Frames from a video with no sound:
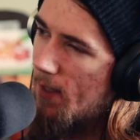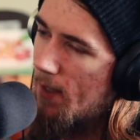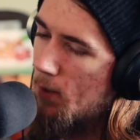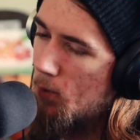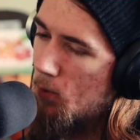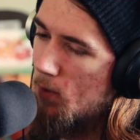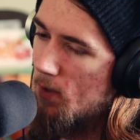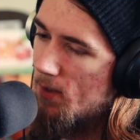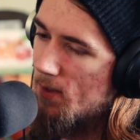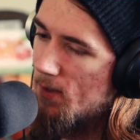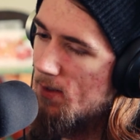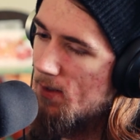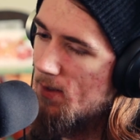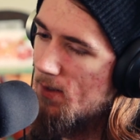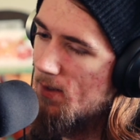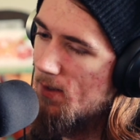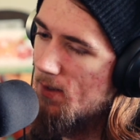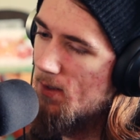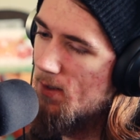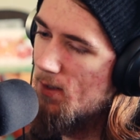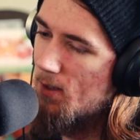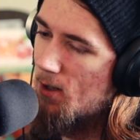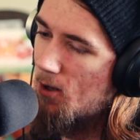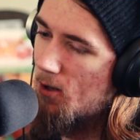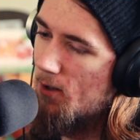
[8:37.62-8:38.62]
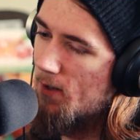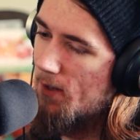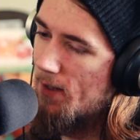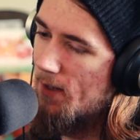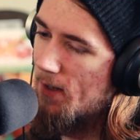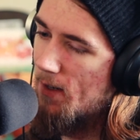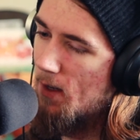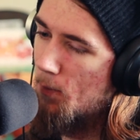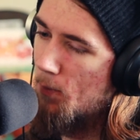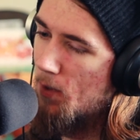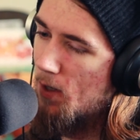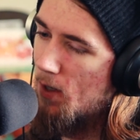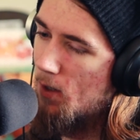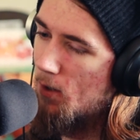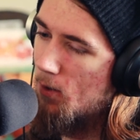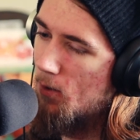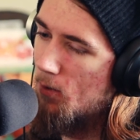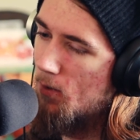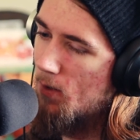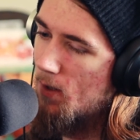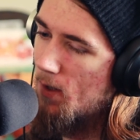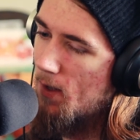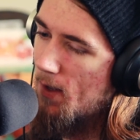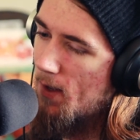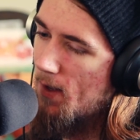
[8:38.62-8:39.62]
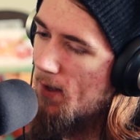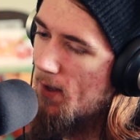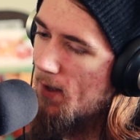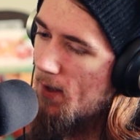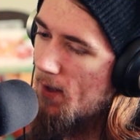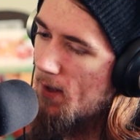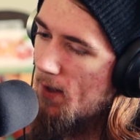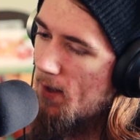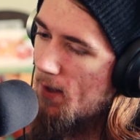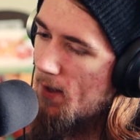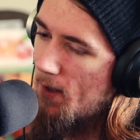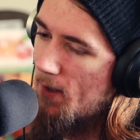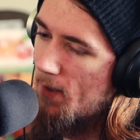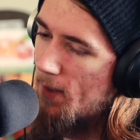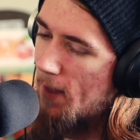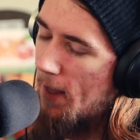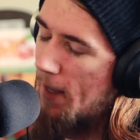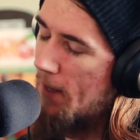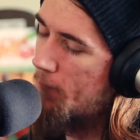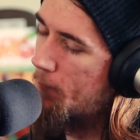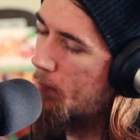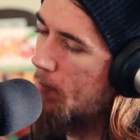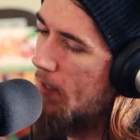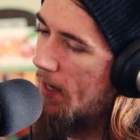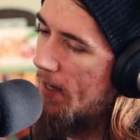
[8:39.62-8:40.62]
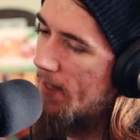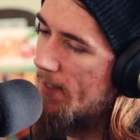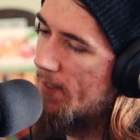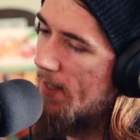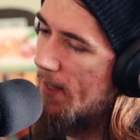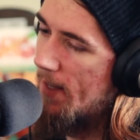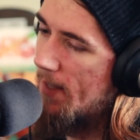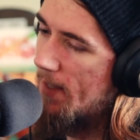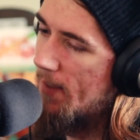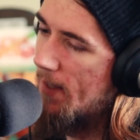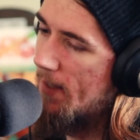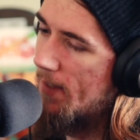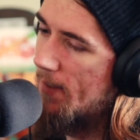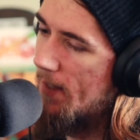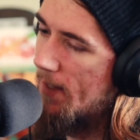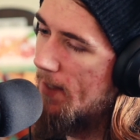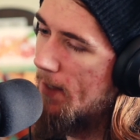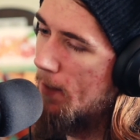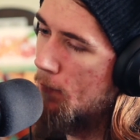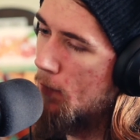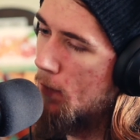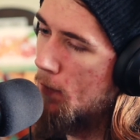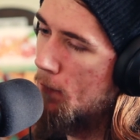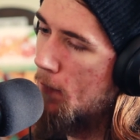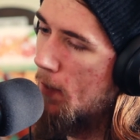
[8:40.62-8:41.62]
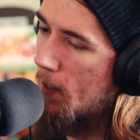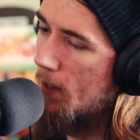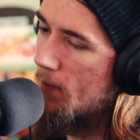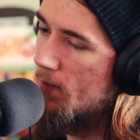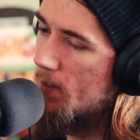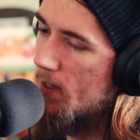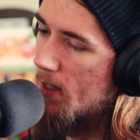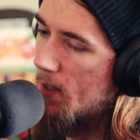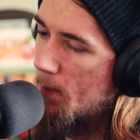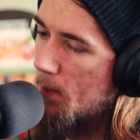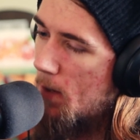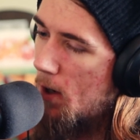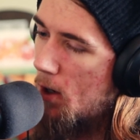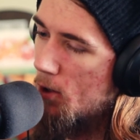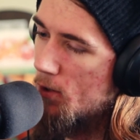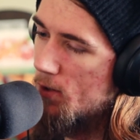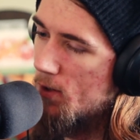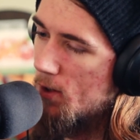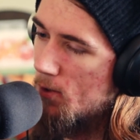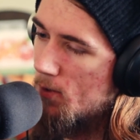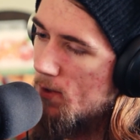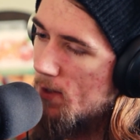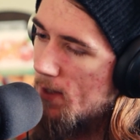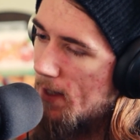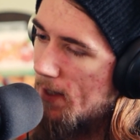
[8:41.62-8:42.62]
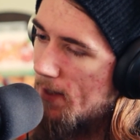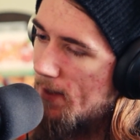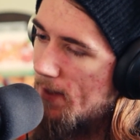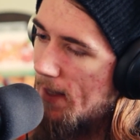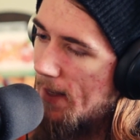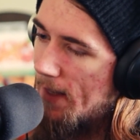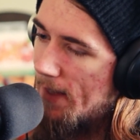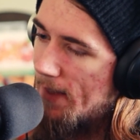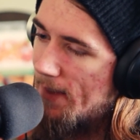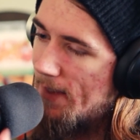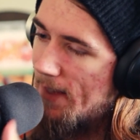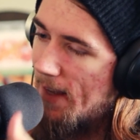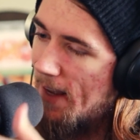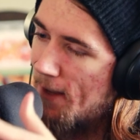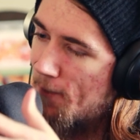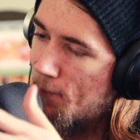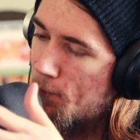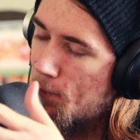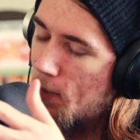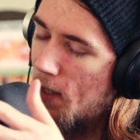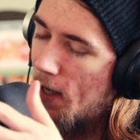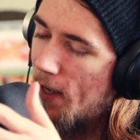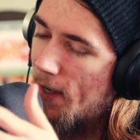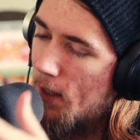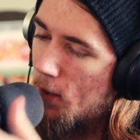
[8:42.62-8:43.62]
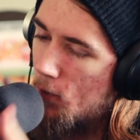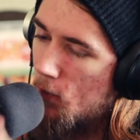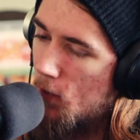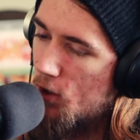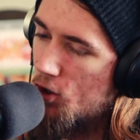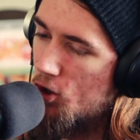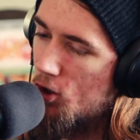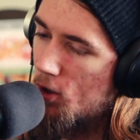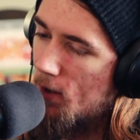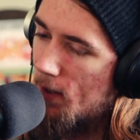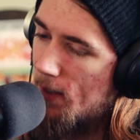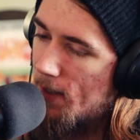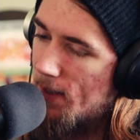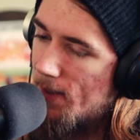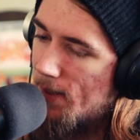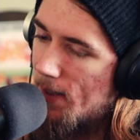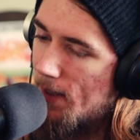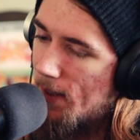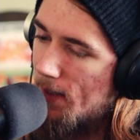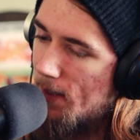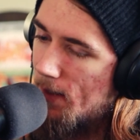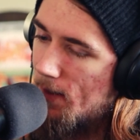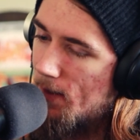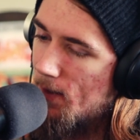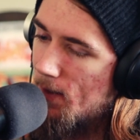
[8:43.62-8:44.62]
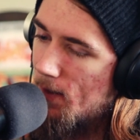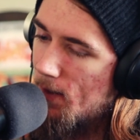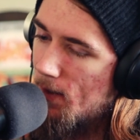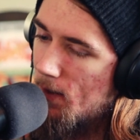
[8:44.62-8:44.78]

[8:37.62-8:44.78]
that was talking about the FBI saying that they never found him also said that the FBI originally said